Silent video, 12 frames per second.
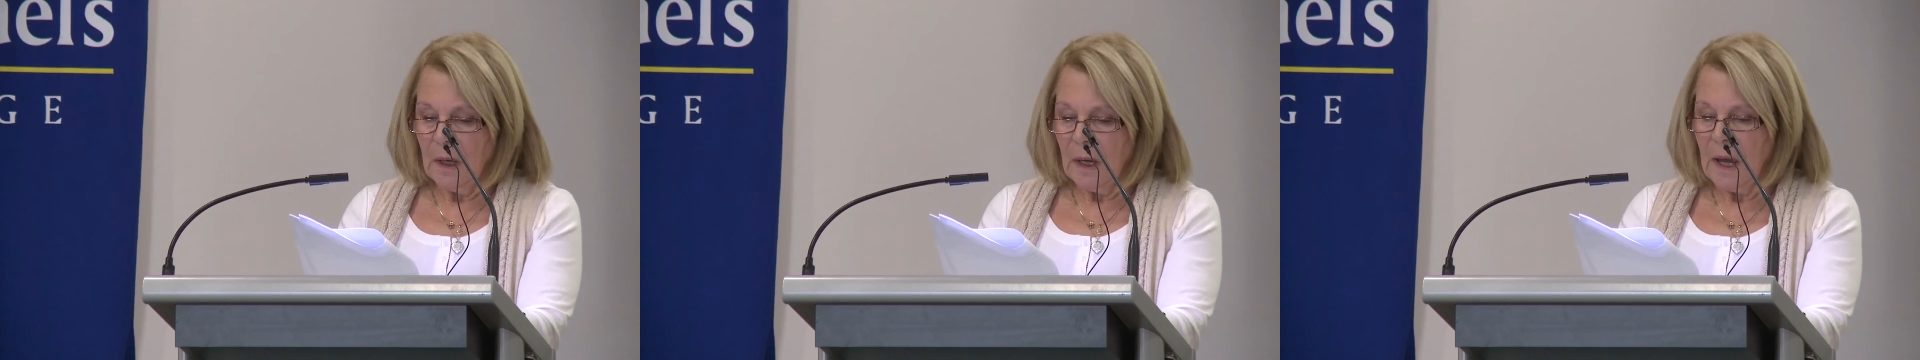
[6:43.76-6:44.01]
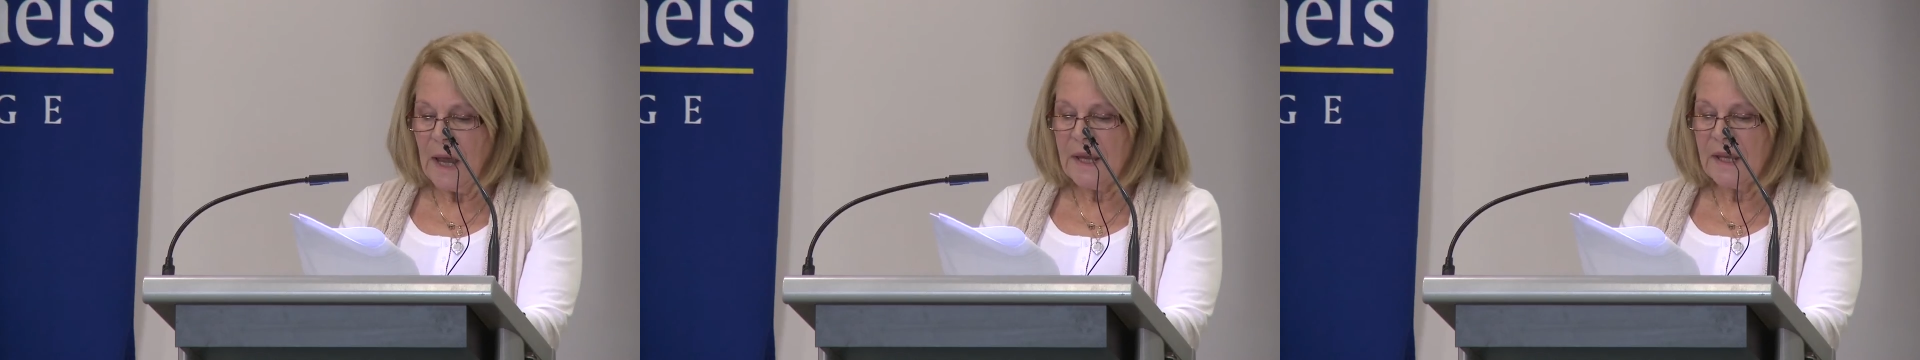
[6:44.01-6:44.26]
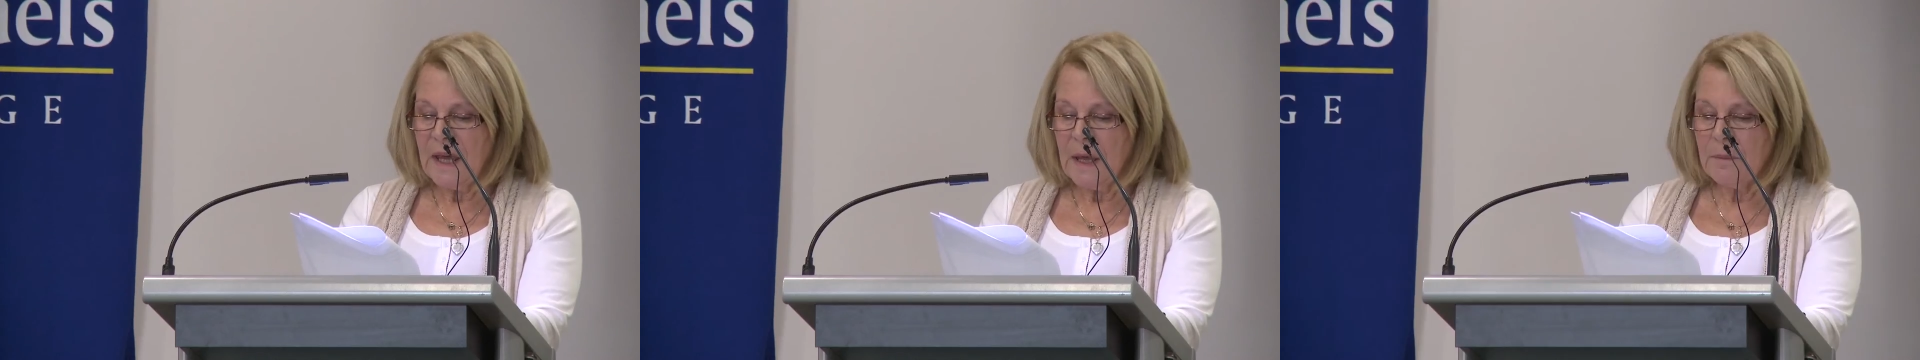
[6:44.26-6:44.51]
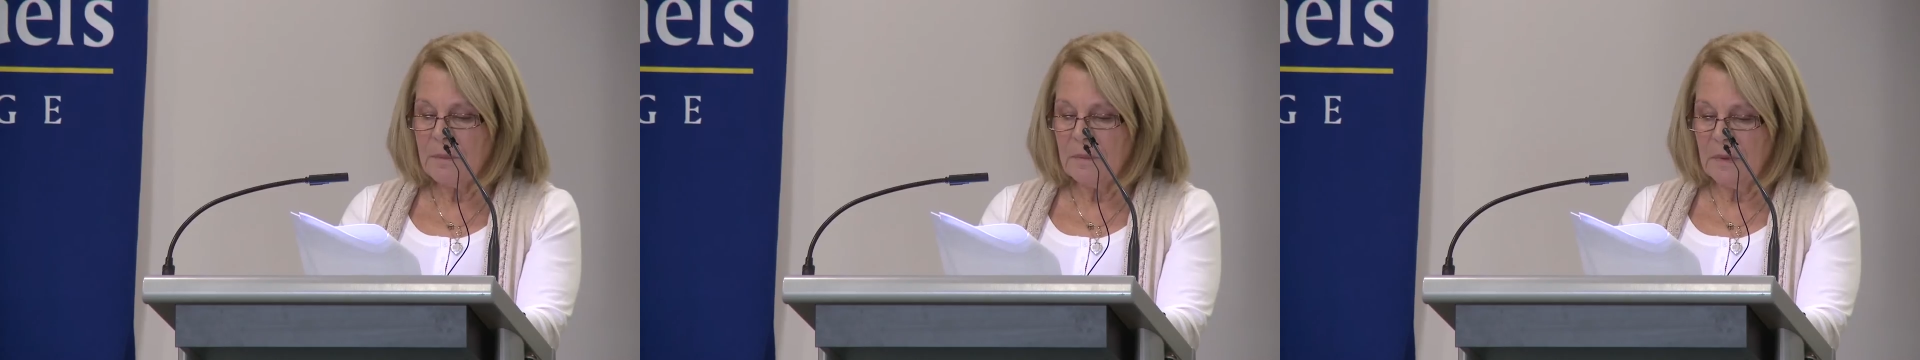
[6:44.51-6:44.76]
I
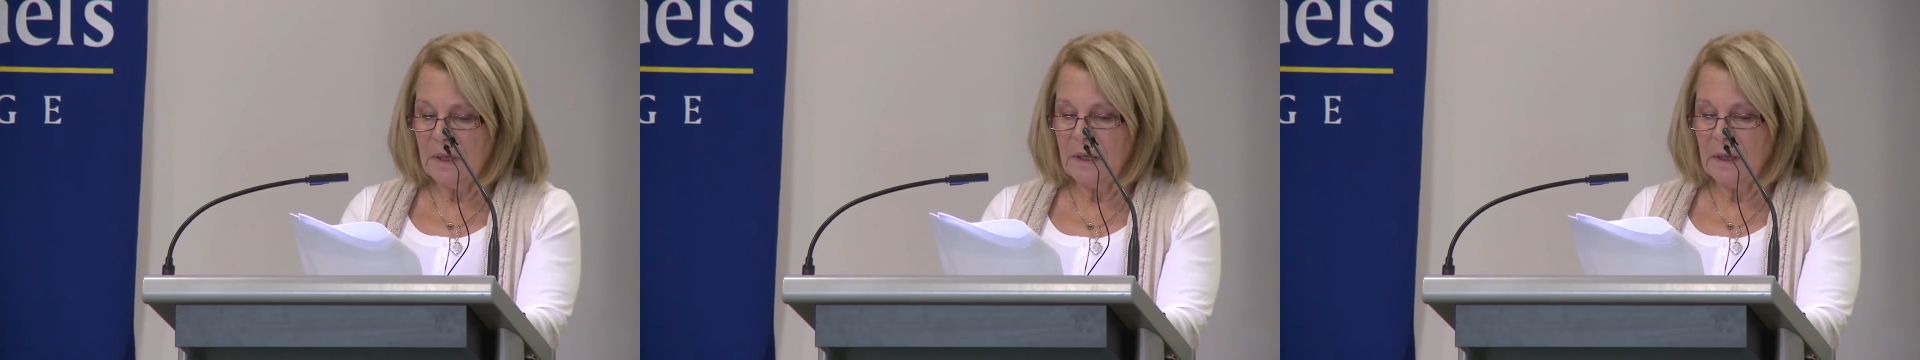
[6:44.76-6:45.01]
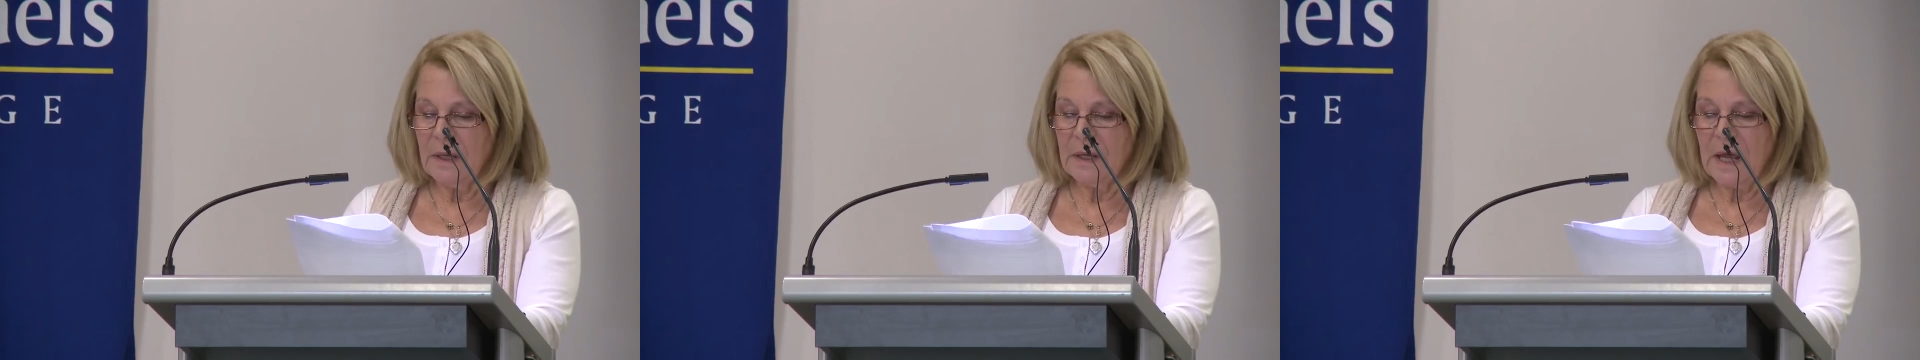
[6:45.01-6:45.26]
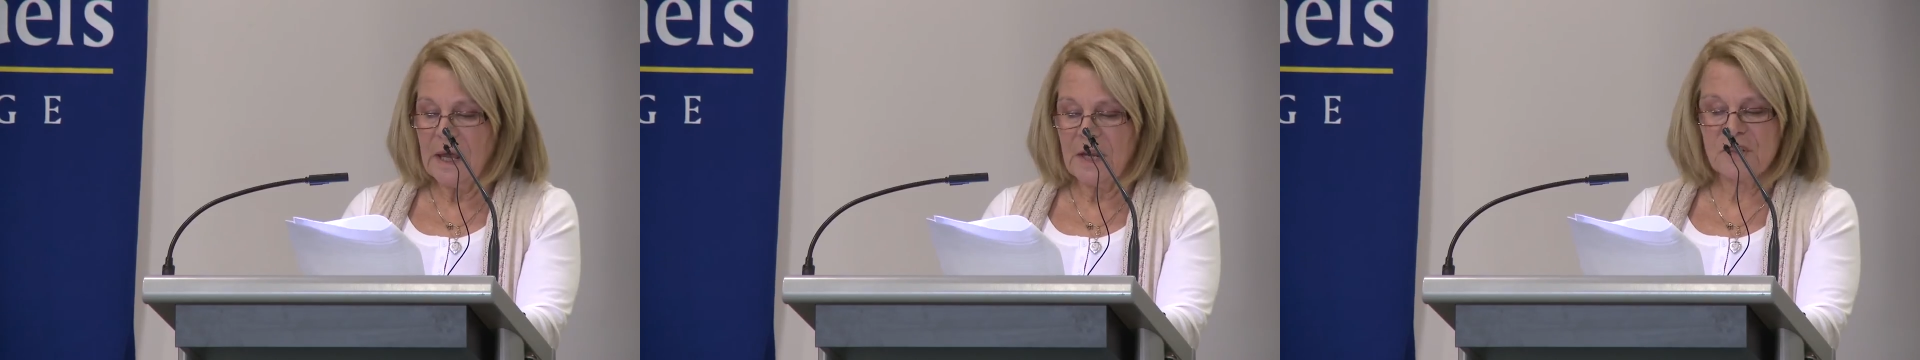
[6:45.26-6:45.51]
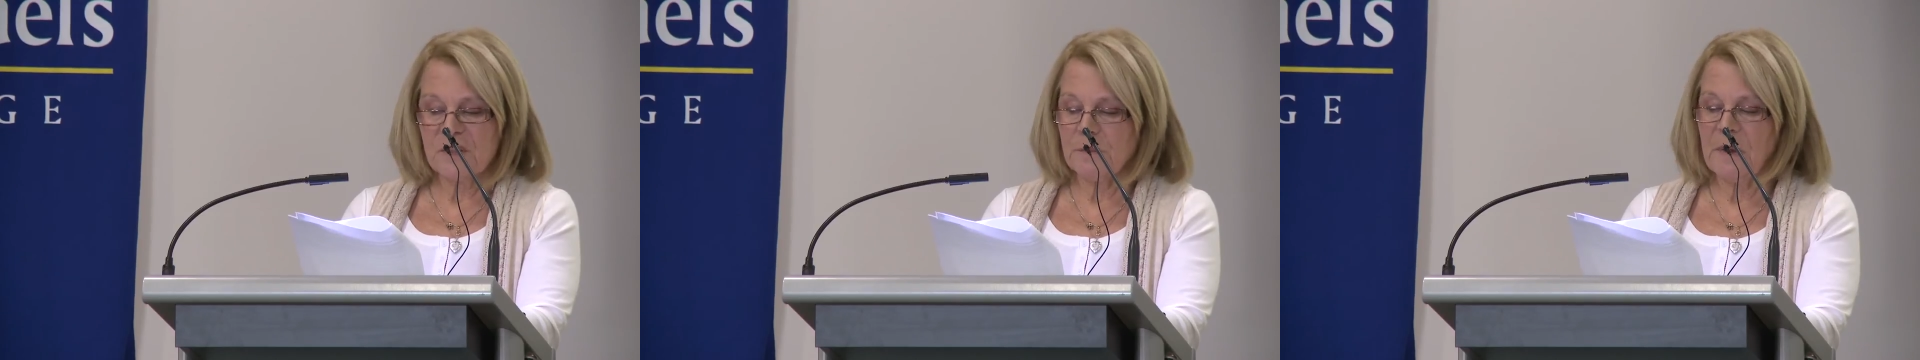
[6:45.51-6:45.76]
came in
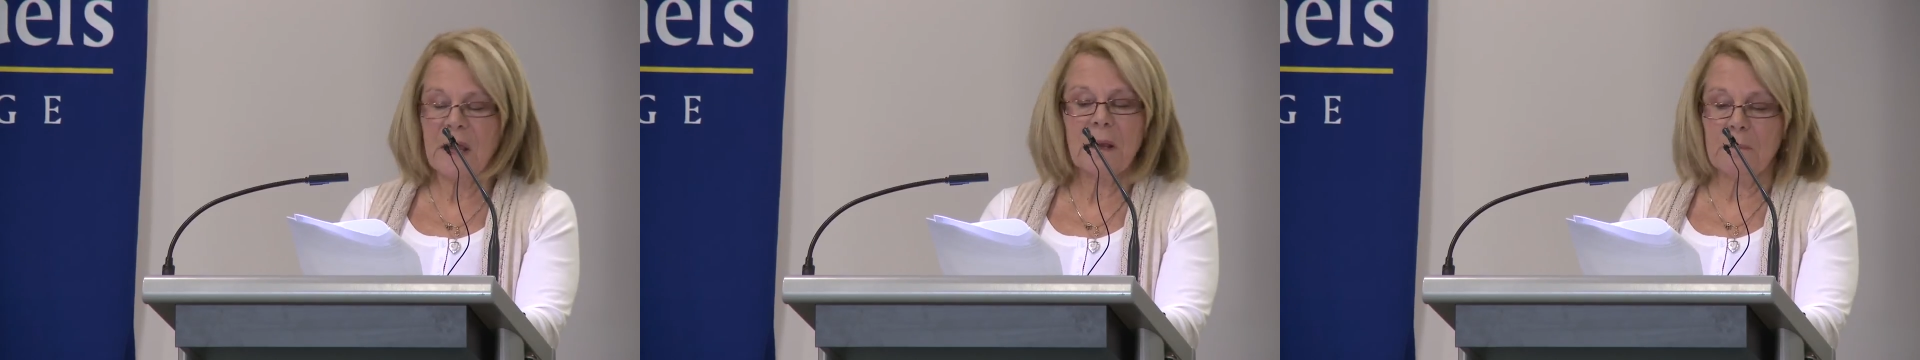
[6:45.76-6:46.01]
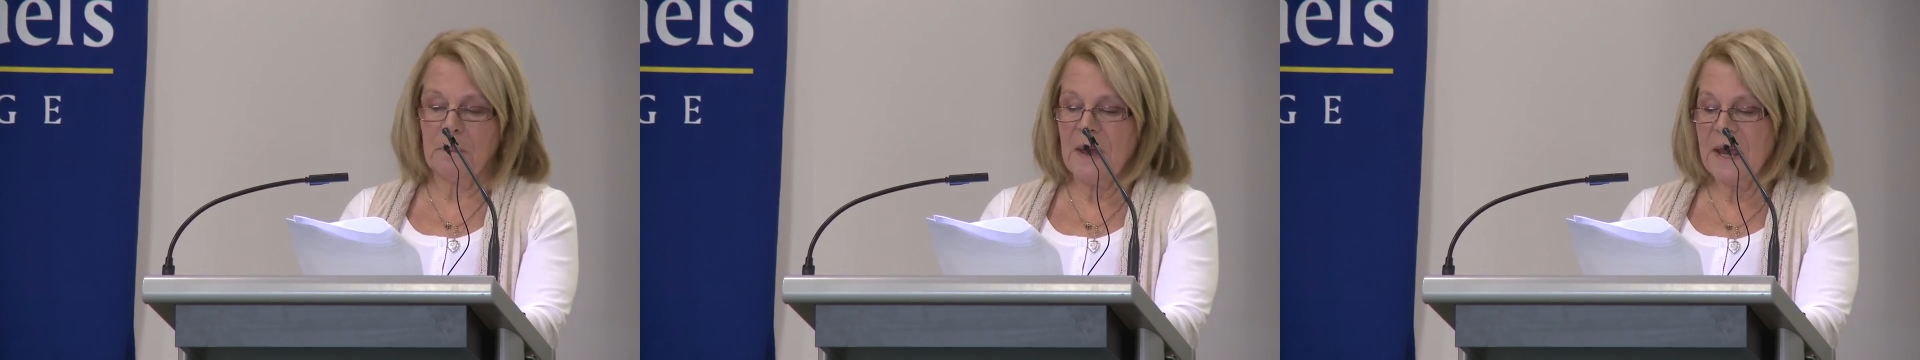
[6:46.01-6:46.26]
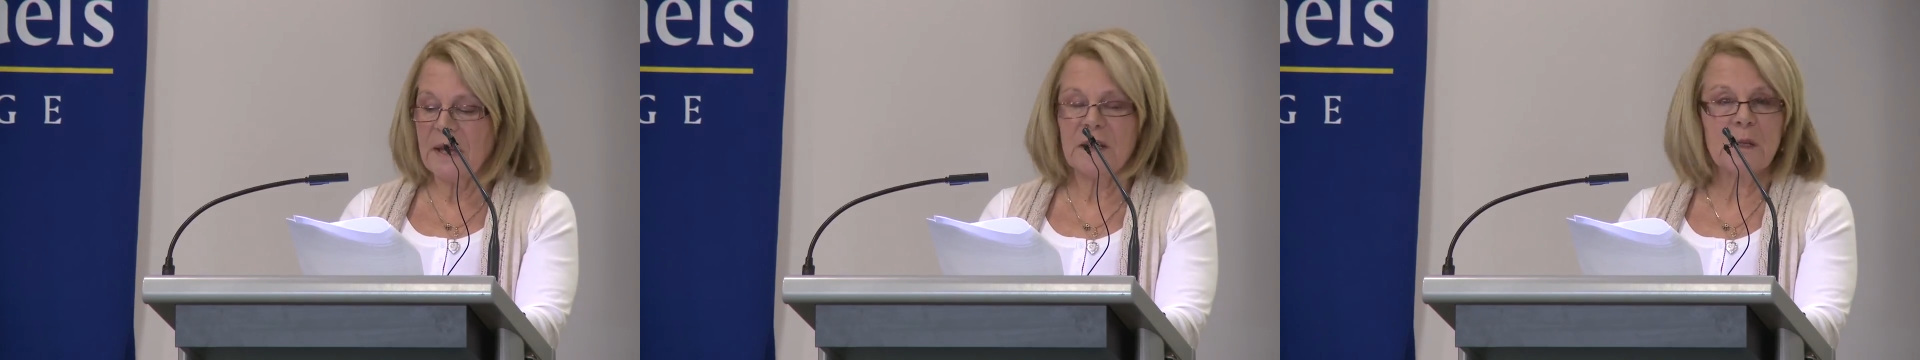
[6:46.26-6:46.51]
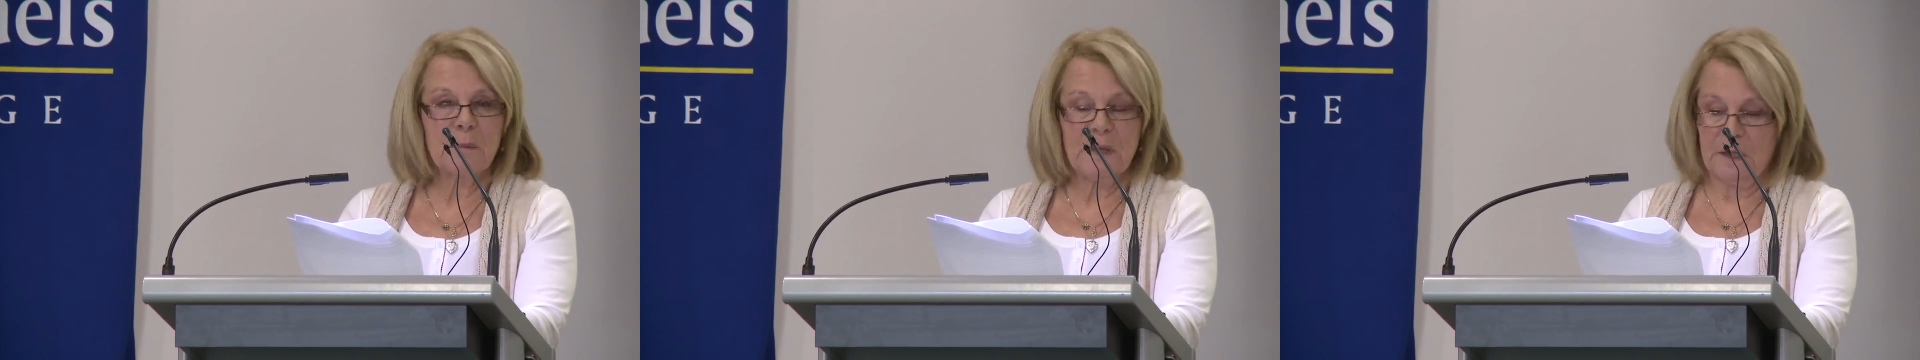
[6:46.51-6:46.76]
age smack bang in
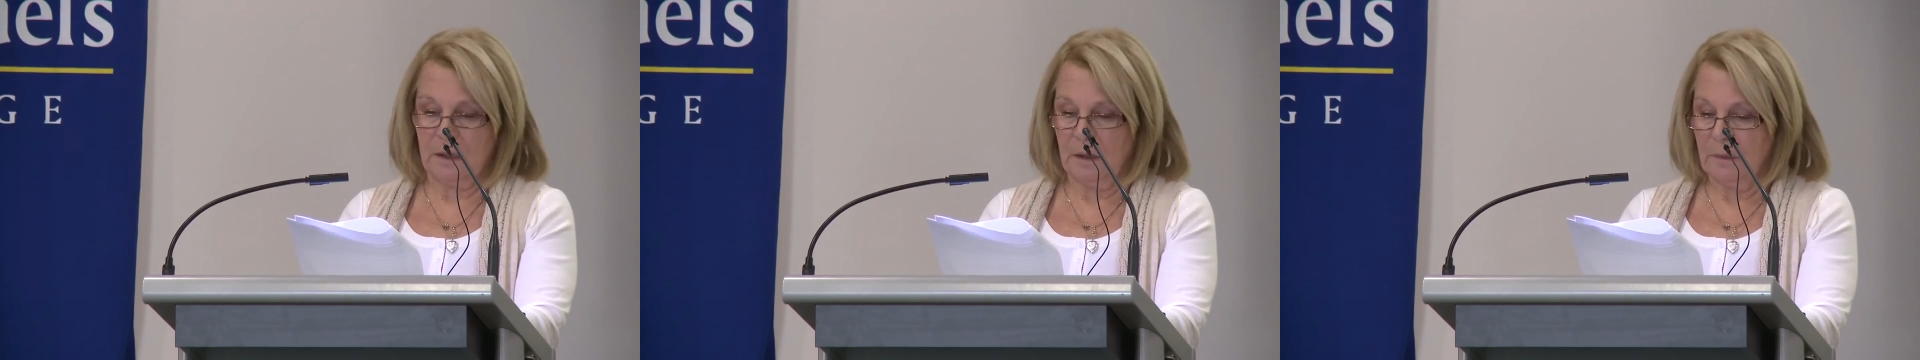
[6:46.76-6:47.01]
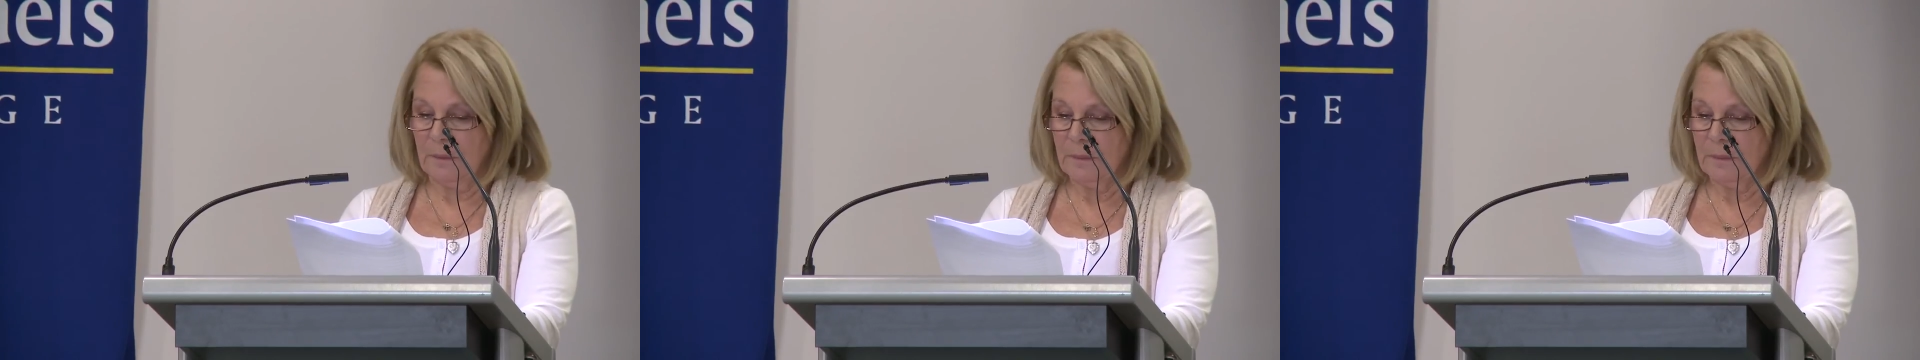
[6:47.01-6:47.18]
the middle.